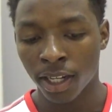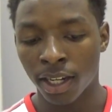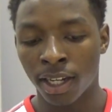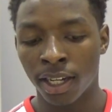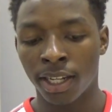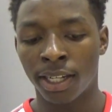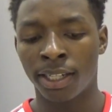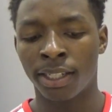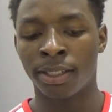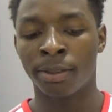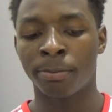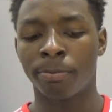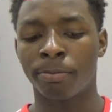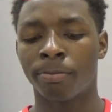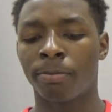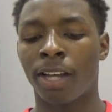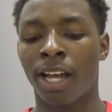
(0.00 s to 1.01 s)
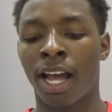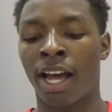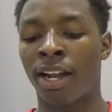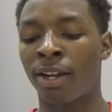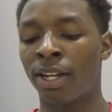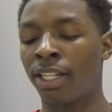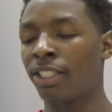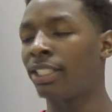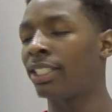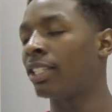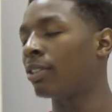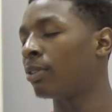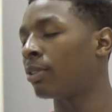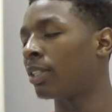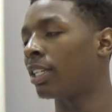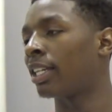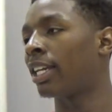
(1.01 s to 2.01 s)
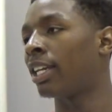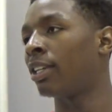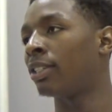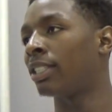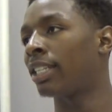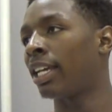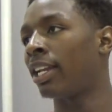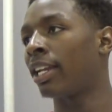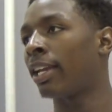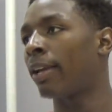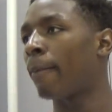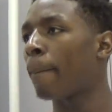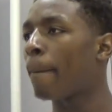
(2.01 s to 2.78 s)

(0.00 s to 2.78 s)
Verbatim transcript: Um, I don't understand. Can you so again?